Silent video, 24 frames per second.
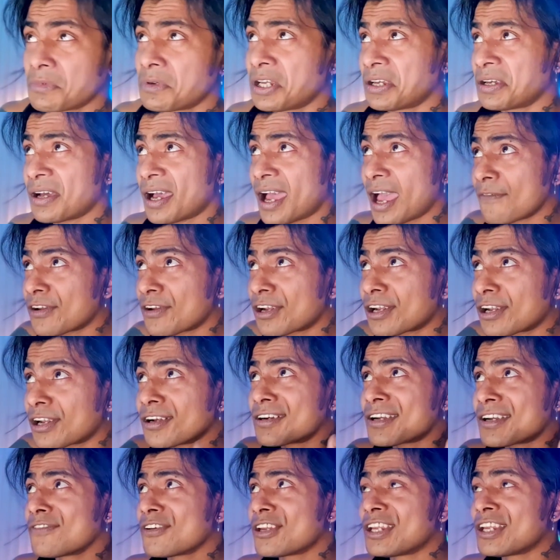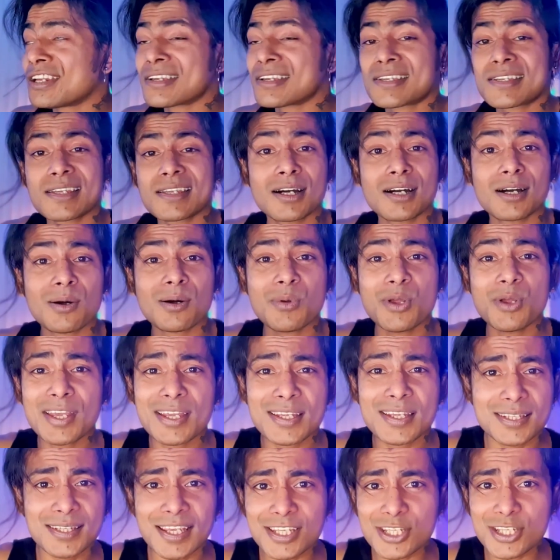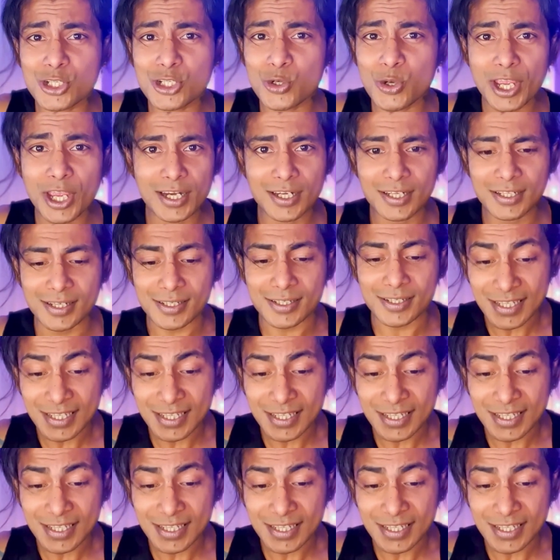haven't learned even in 6 to 8 years,